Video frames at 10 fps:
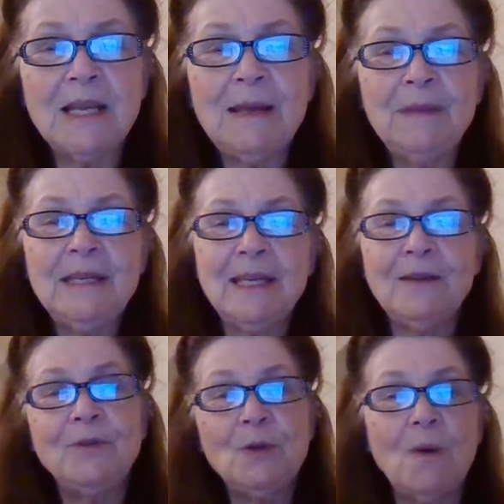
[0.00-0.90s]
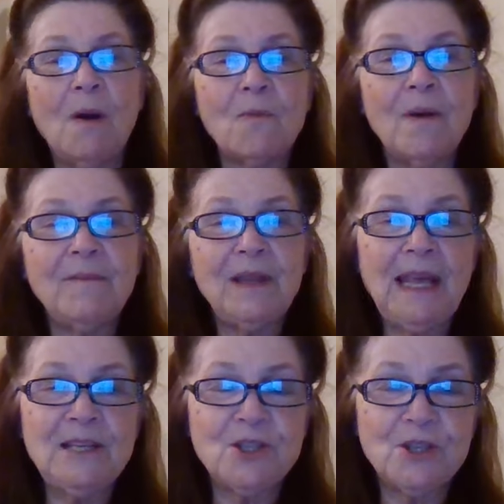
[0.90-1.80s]
Let me give you a
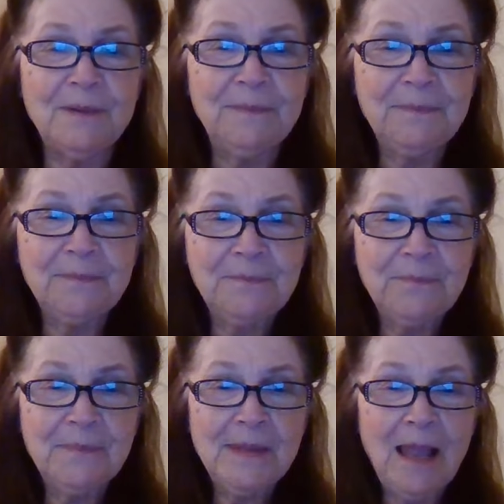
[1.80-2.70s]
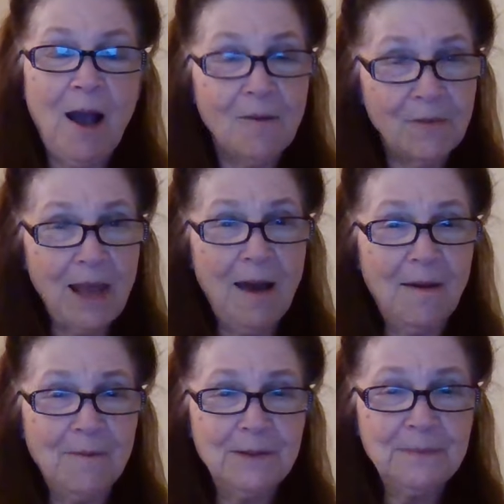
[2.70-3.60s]
revelation of love.